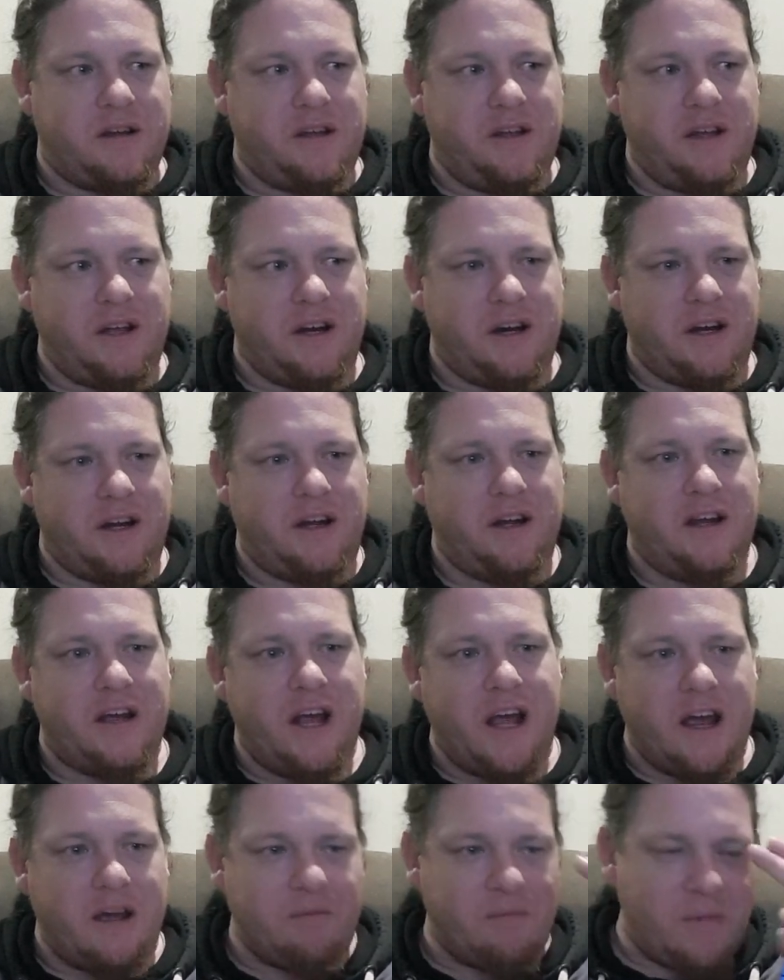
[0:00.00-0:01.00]
You know,
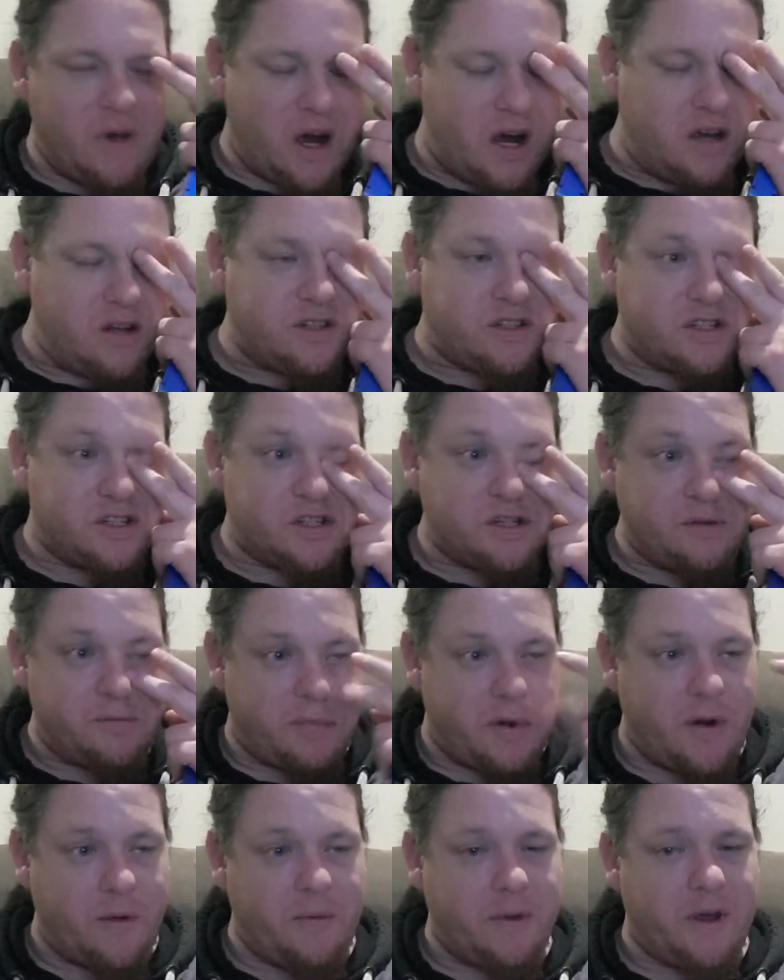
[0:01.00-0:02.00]
at most, you're
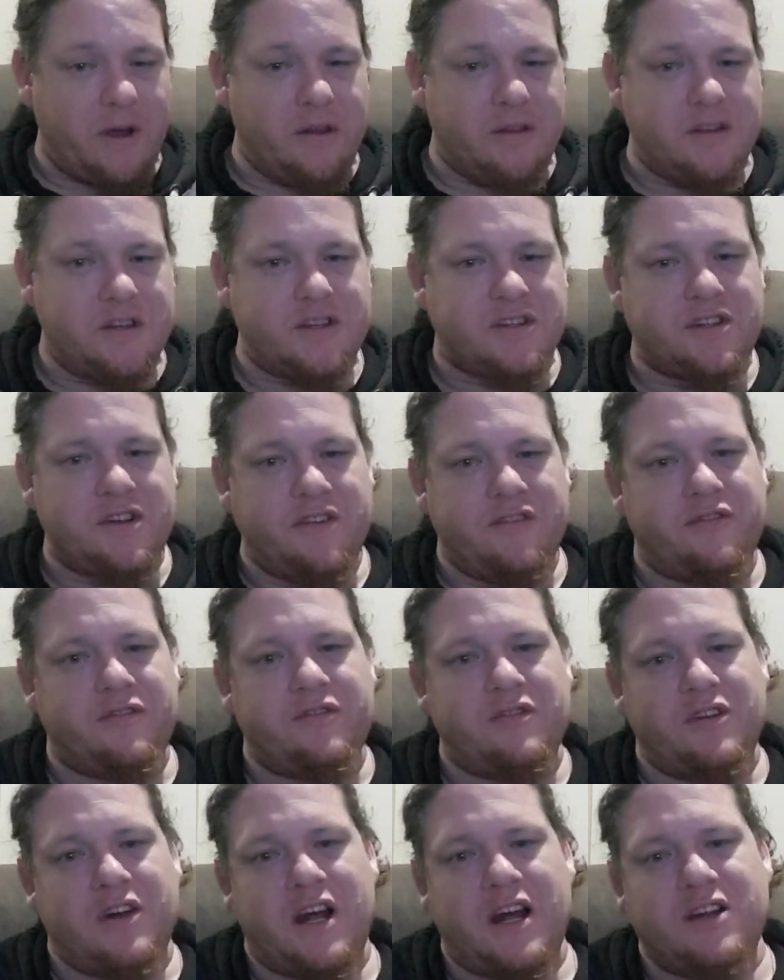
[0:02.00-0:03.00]
probably on this earth
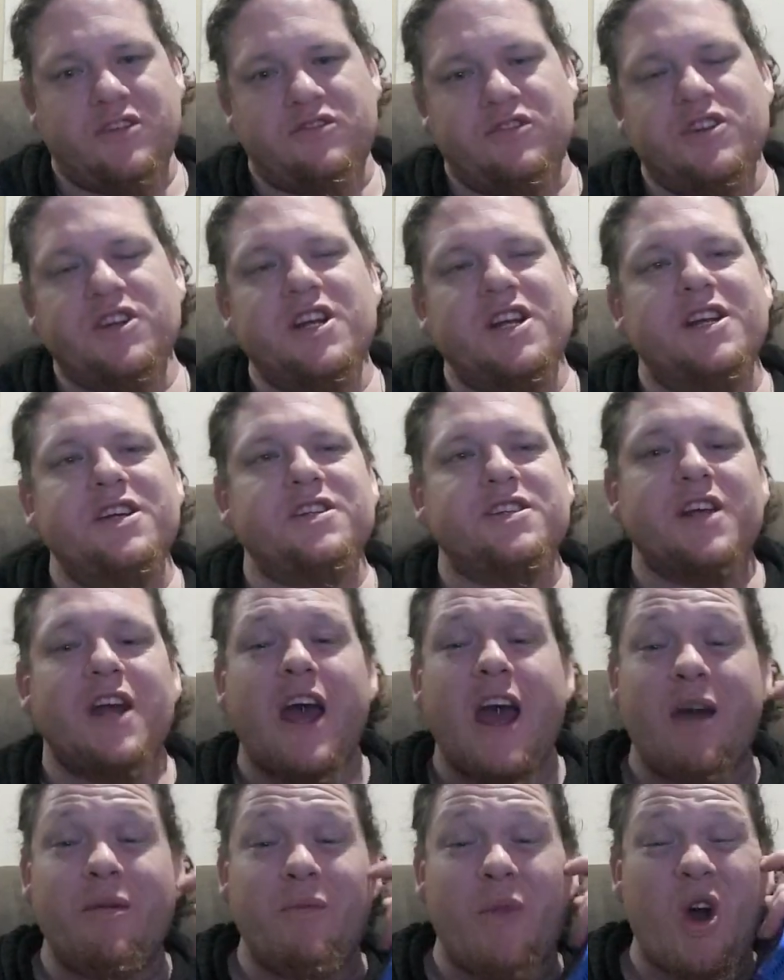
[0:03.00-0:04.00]
for 100 years,
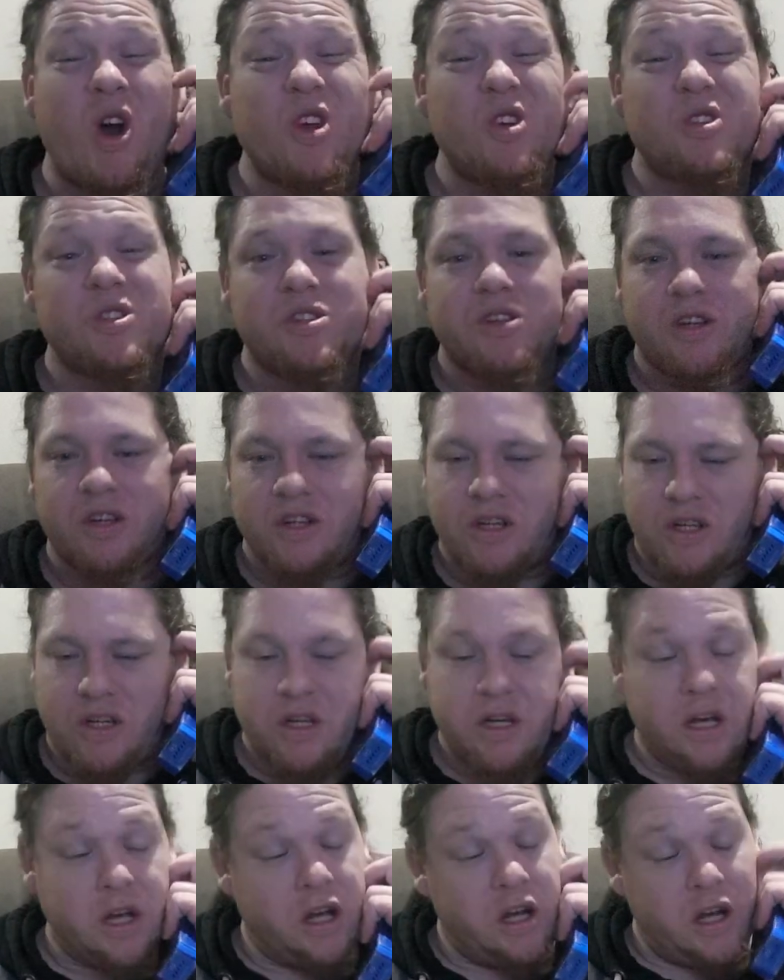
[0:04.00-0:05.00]
at most.
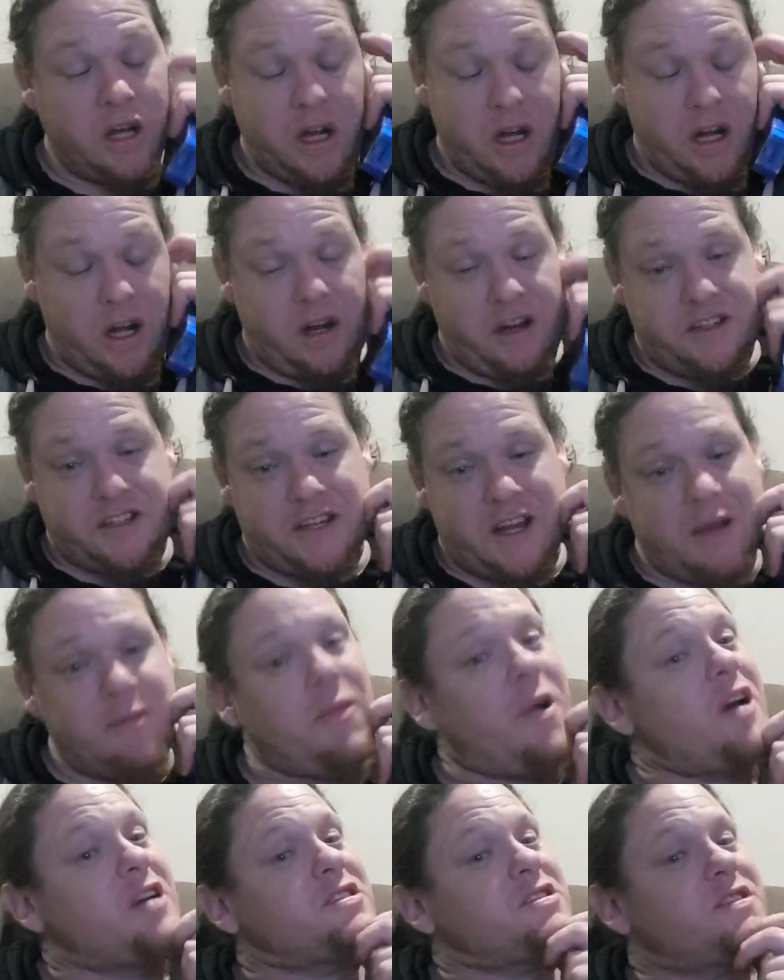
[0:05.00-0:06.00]
I'd say
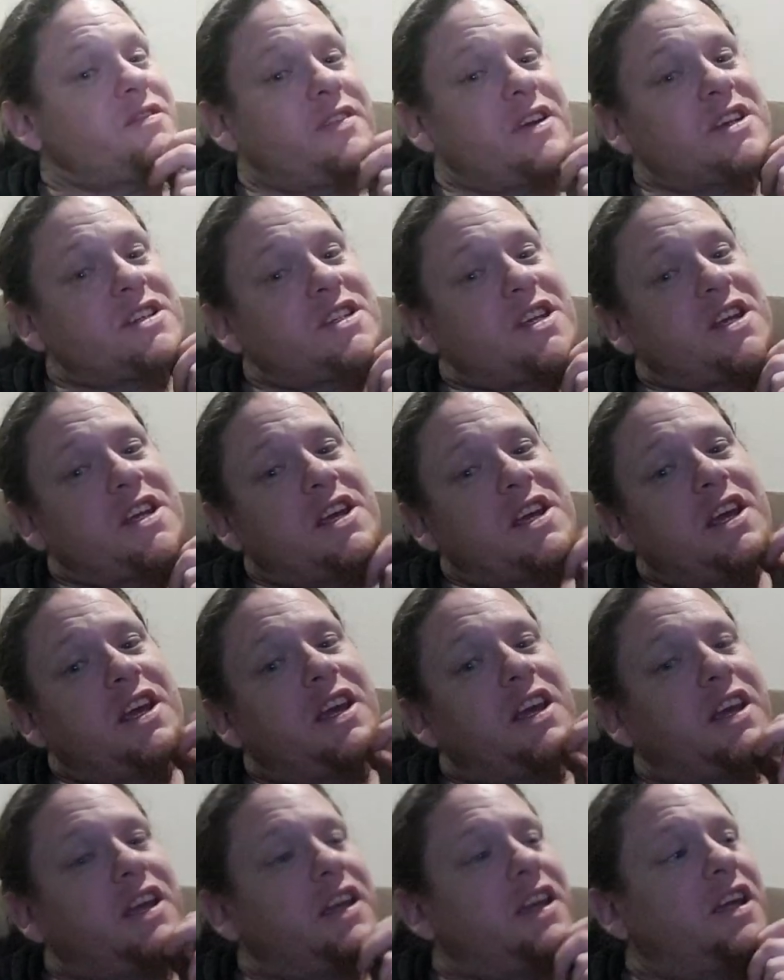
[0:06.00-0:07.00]
most of us are
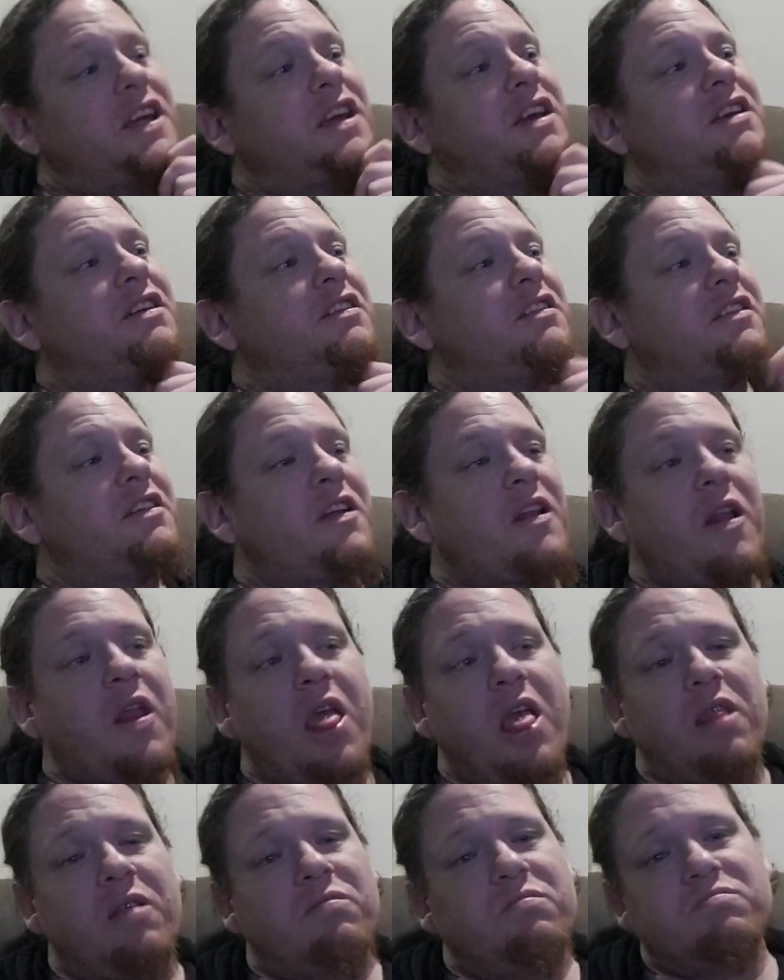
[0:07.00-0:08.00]
here,
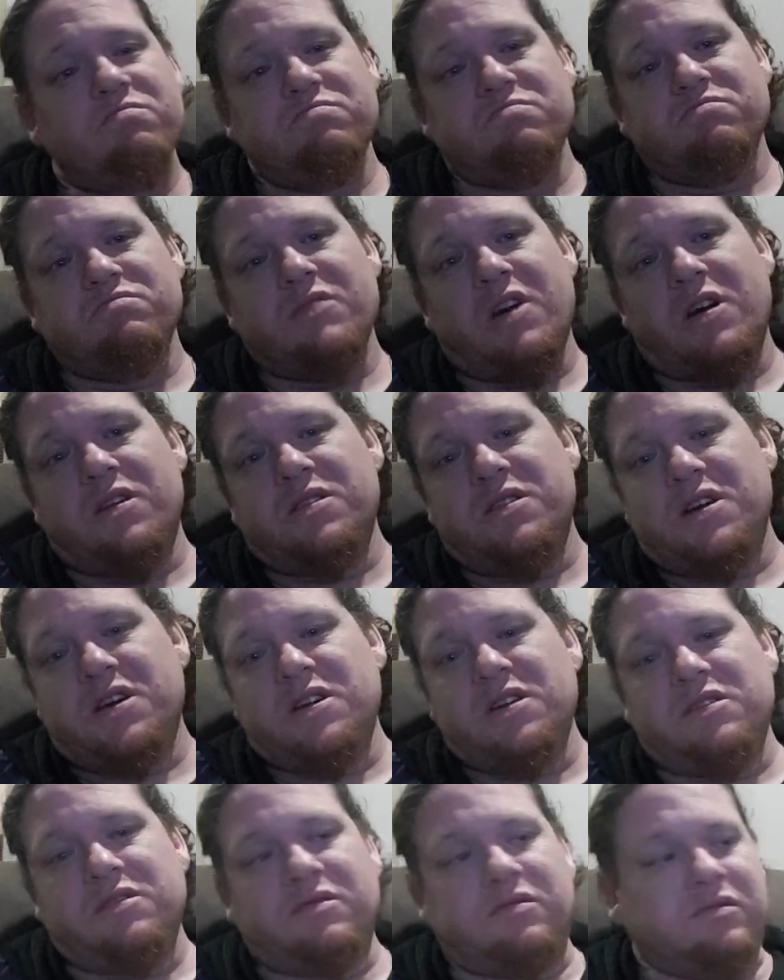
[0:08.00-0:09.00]
I don't
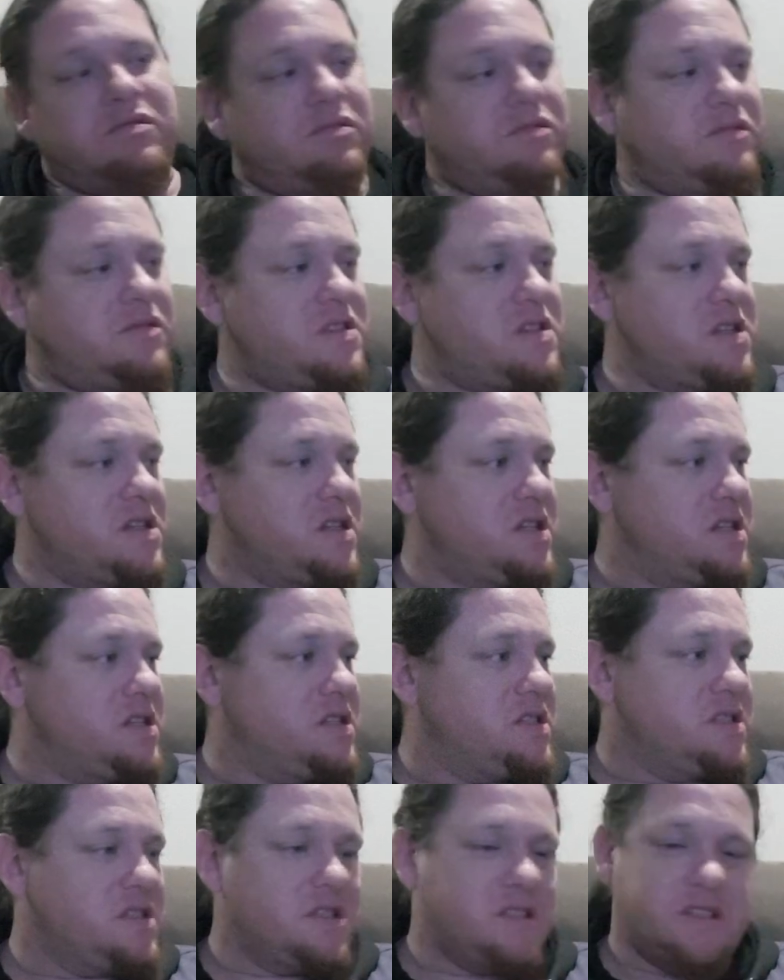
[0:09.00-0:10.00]
know,
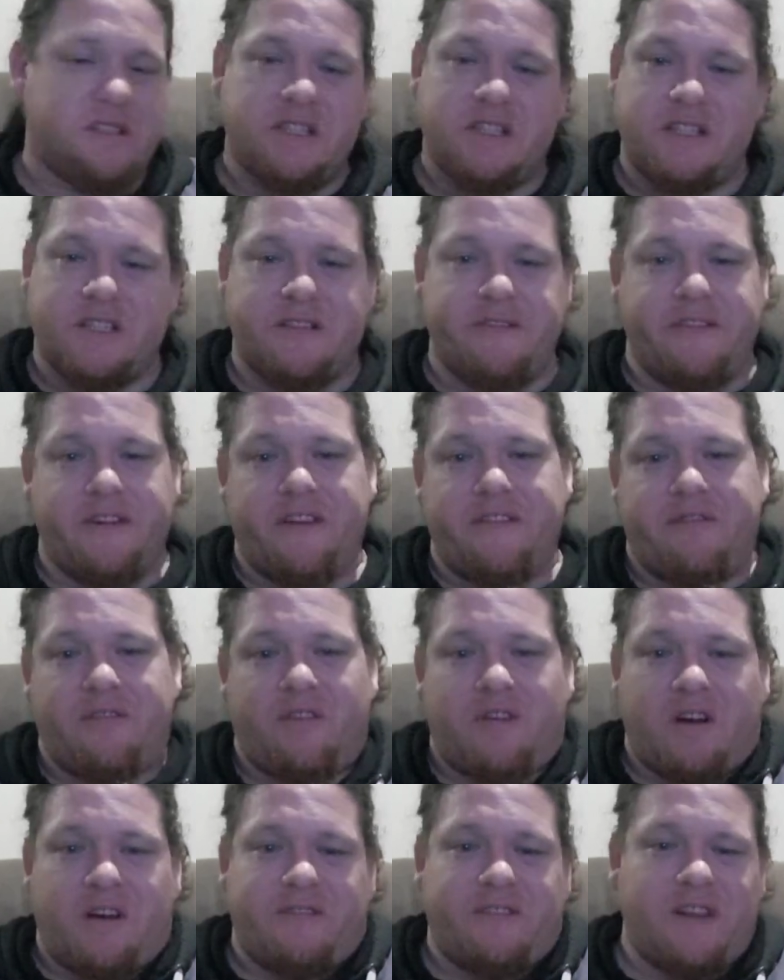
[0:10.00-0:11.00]

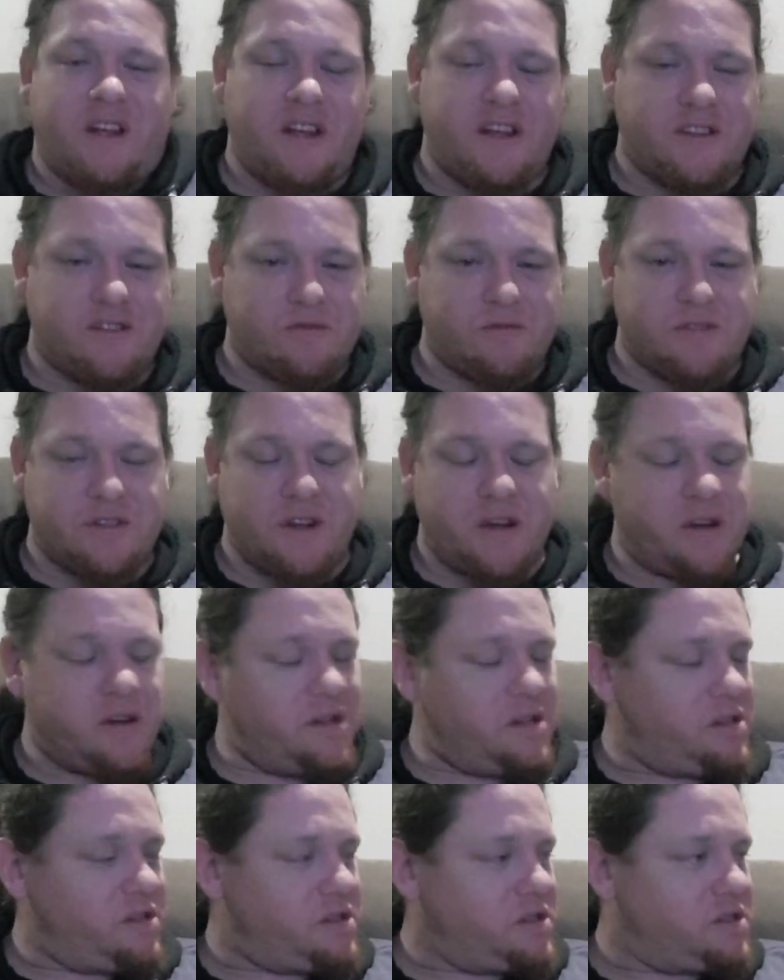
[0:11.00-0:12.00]
75 years or so.